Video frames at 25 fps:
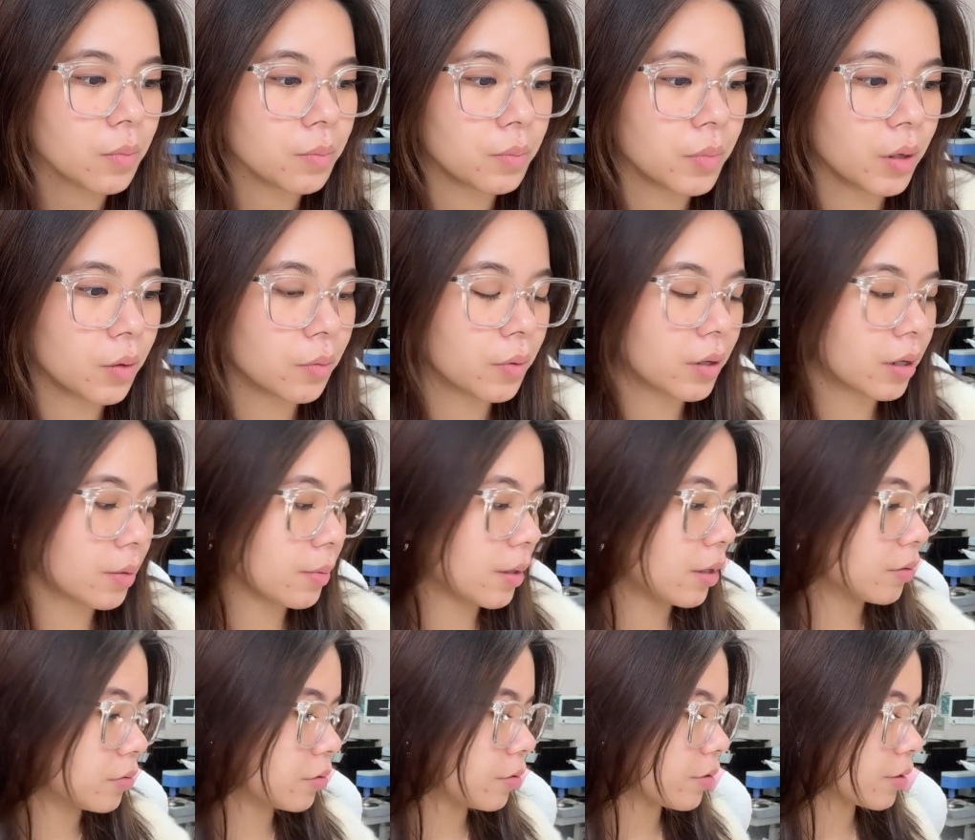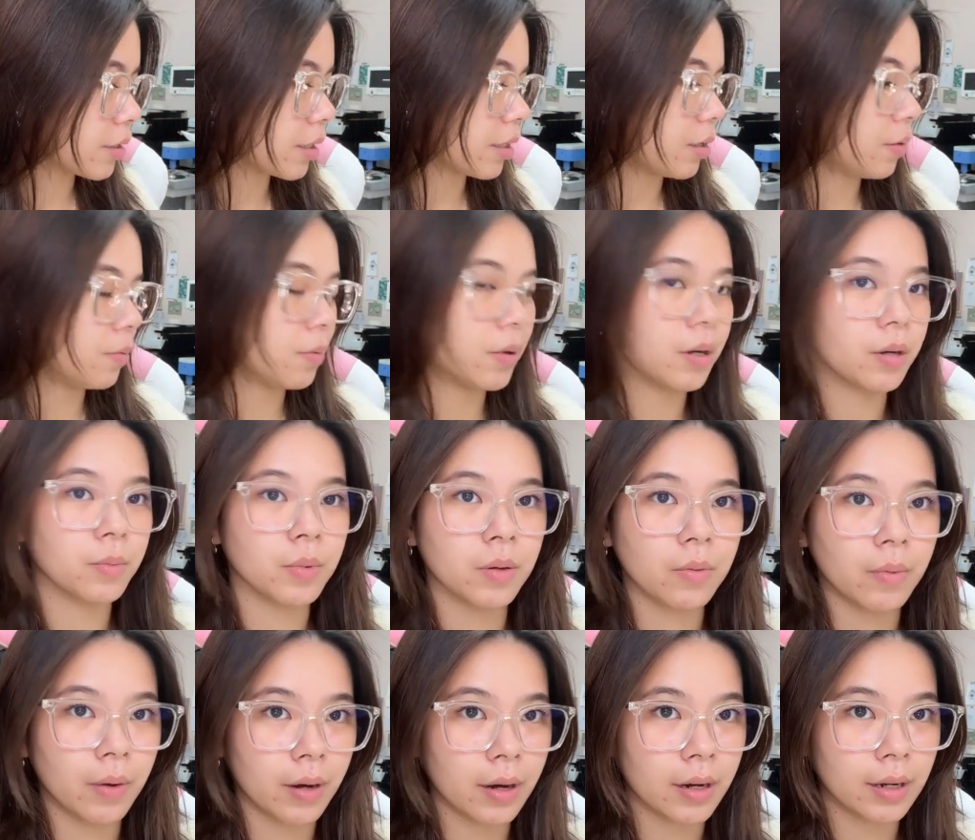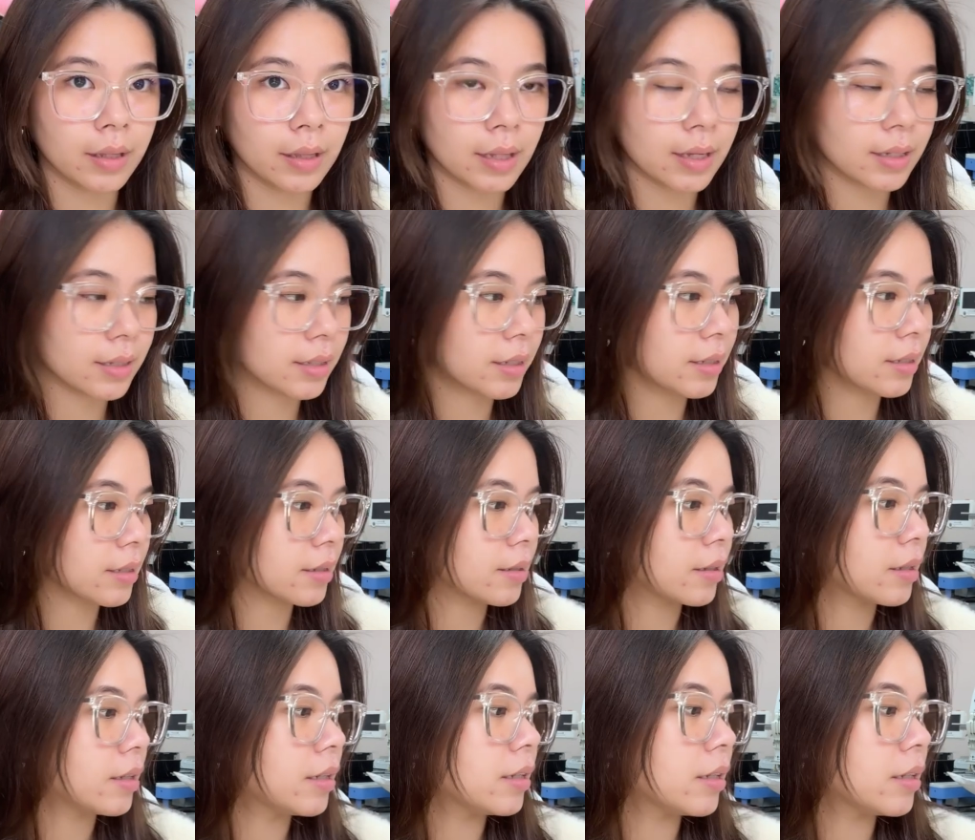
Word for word: But when I'm outdoors, I don't want to be wearing glasses.